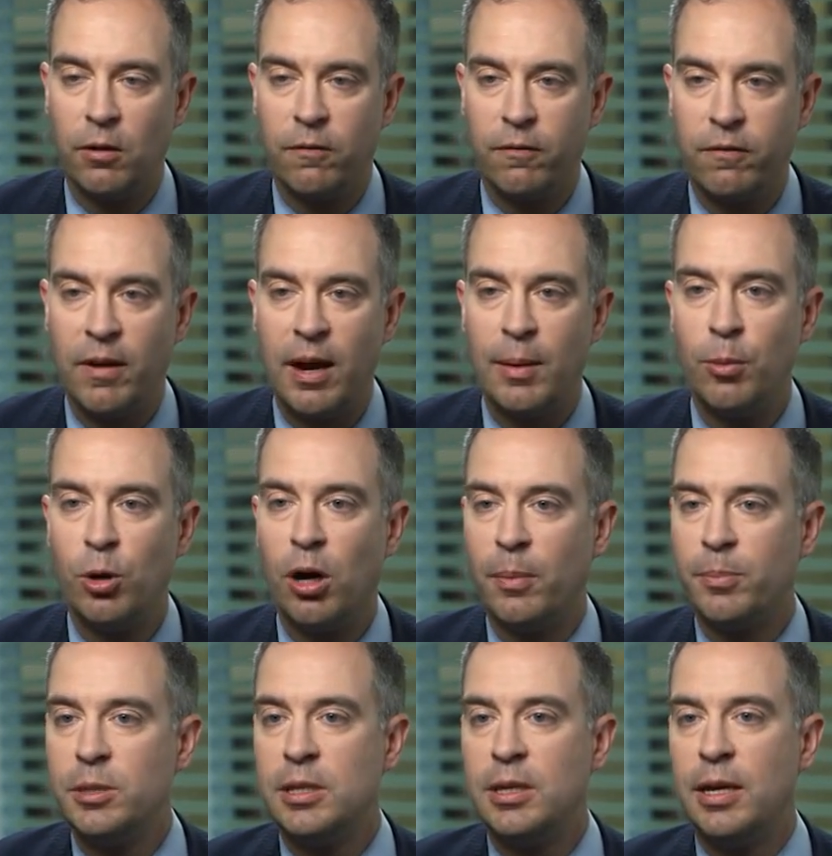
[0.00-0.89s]
of fiber
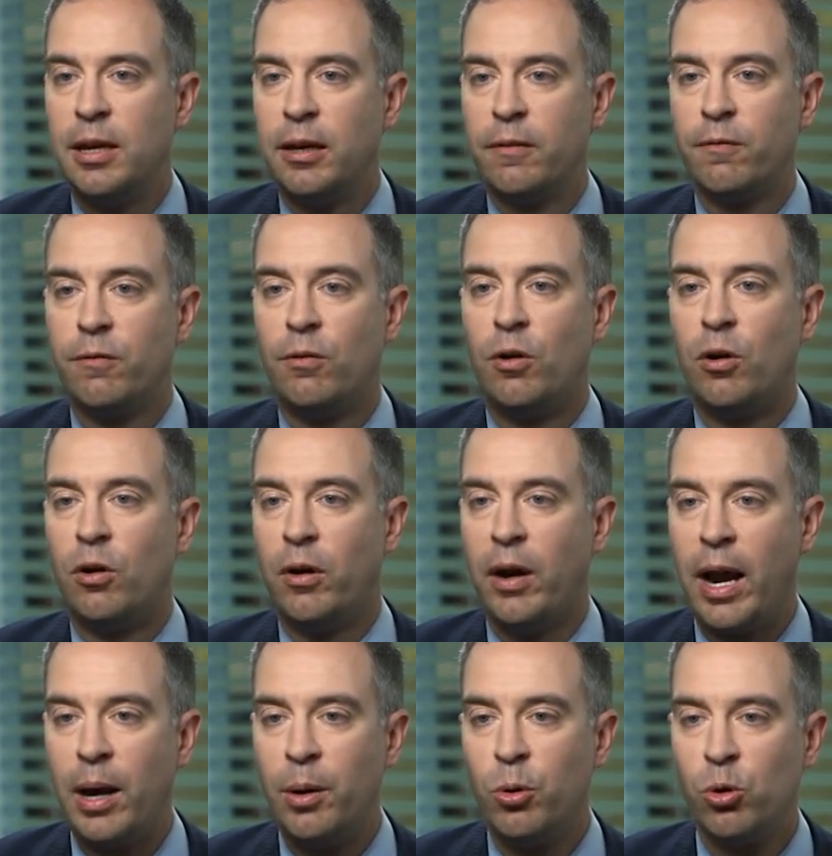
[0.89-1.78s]
optic for
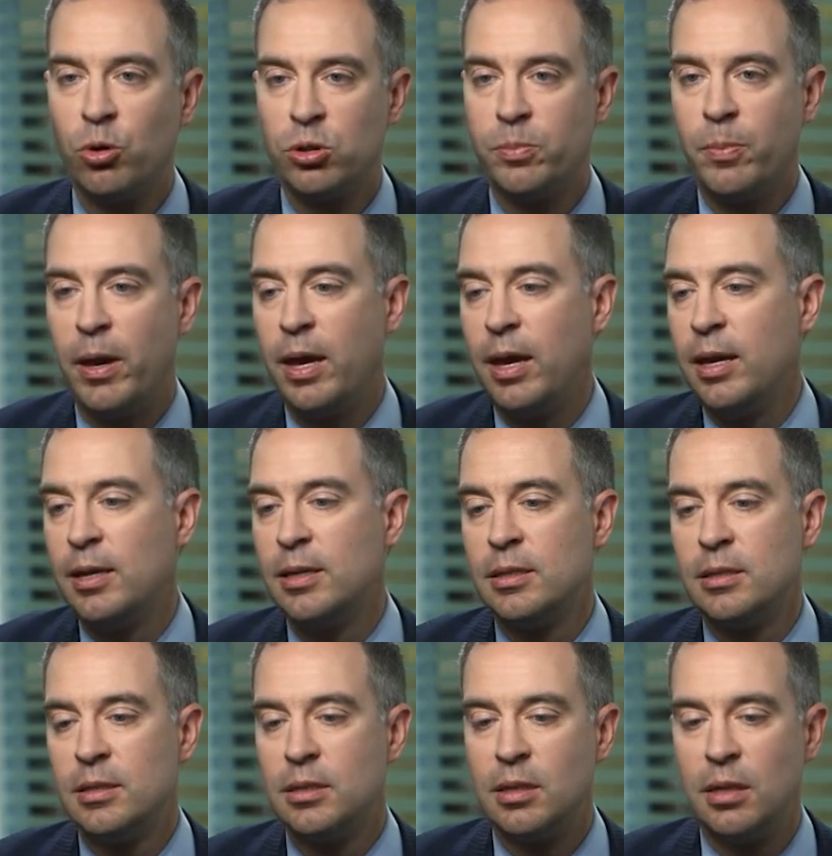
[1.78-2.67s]

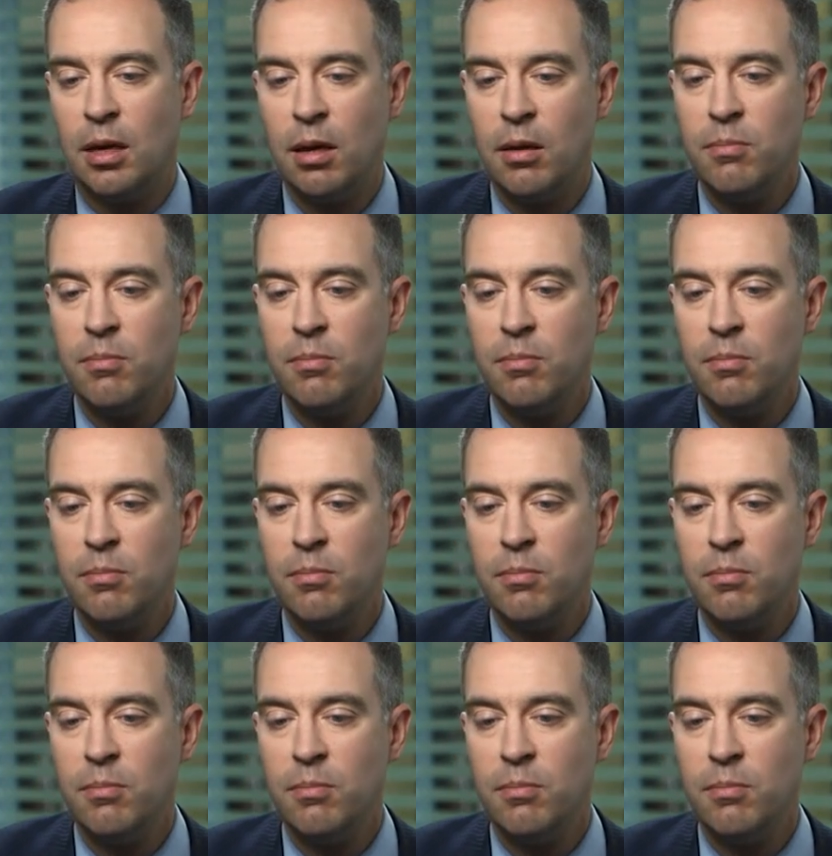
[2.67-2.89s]
aerospace,